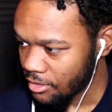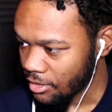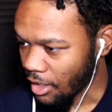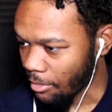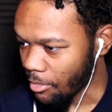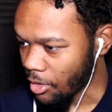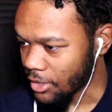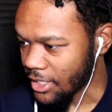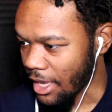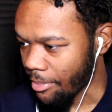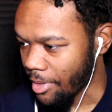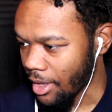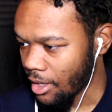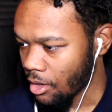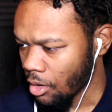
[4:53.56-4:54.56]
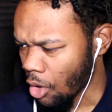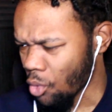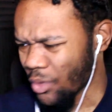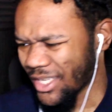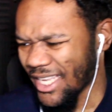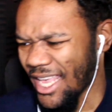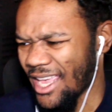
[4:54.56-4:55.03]
Come on, Teppei.
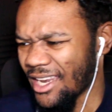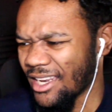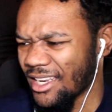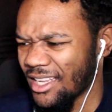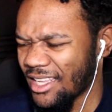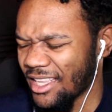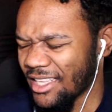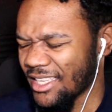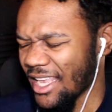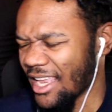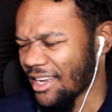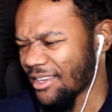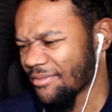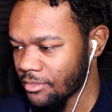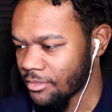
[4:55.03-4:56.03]
Oh, it's in. It's in.